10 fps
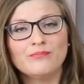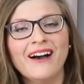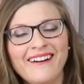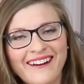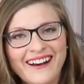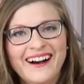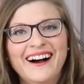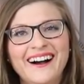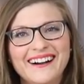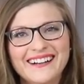
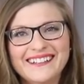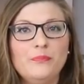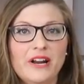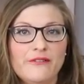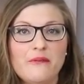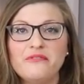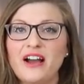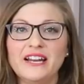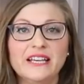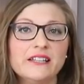But if I'm
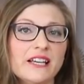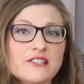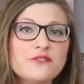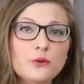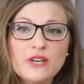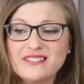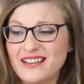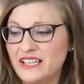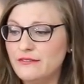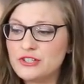finding in the next few weeks
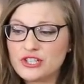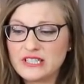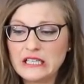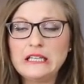that even just